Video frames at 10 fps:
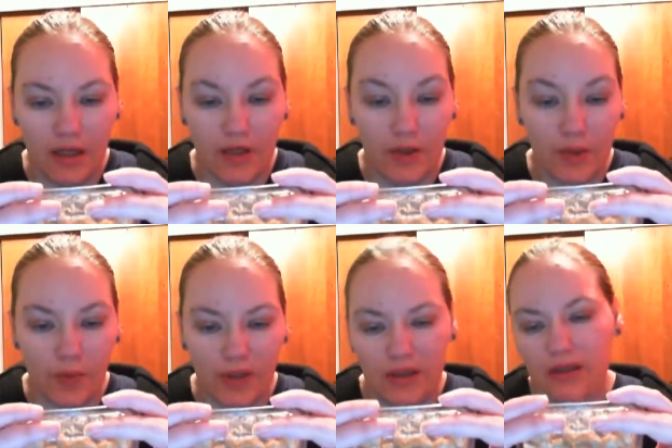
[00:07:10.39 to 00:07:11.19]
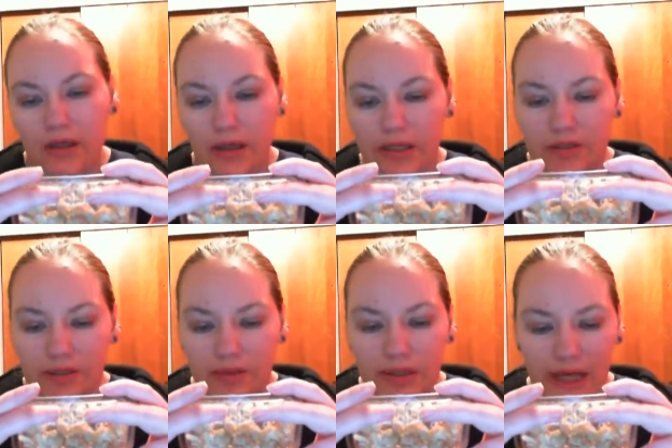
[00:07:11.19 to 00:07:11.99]
New honey
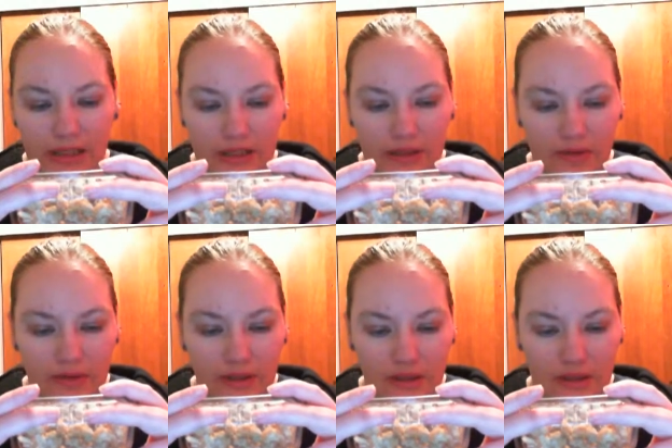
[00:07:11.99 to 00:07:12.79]
drizzled cashews.